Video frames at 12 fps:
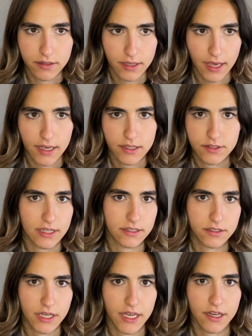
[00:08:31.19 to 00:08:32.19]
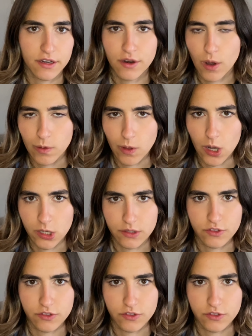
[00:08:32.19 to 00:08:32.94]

the case that the data no longer